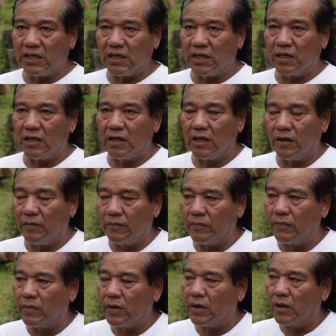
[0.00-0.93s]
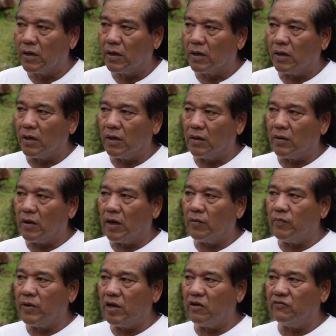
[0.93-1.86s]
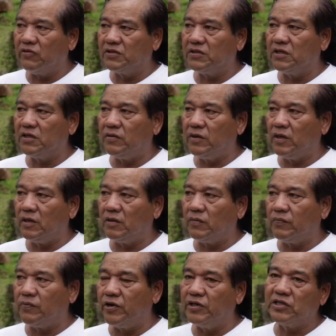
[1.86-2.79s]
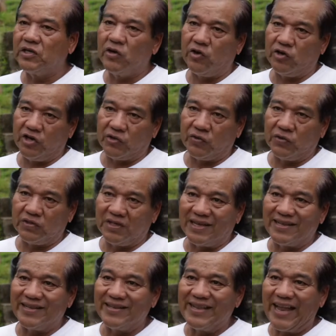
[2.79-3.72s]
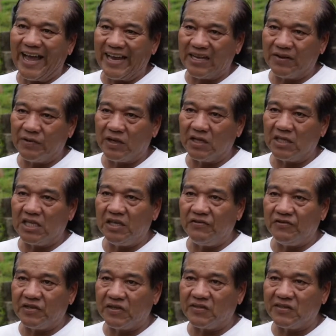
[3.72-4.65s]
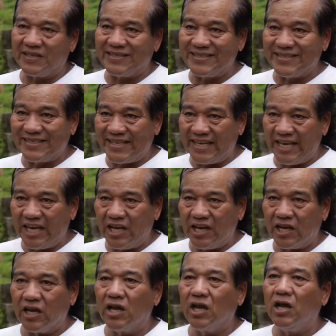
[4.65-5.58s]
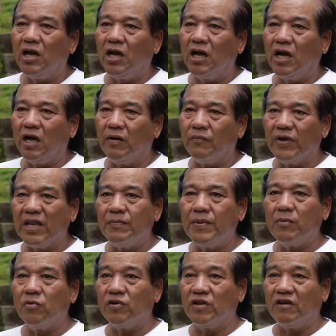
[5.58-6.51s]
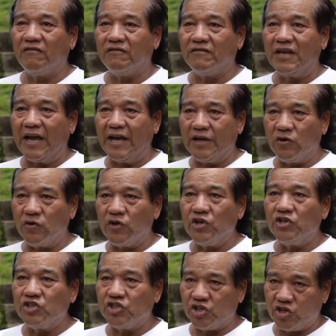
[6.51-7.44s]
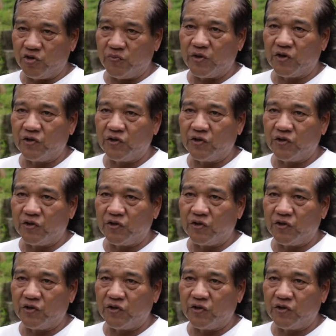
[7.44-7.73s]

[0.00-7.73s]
And, um, and, and, many of us say, well, praise God it was at night because if it was at day, uh, many people would have died or injured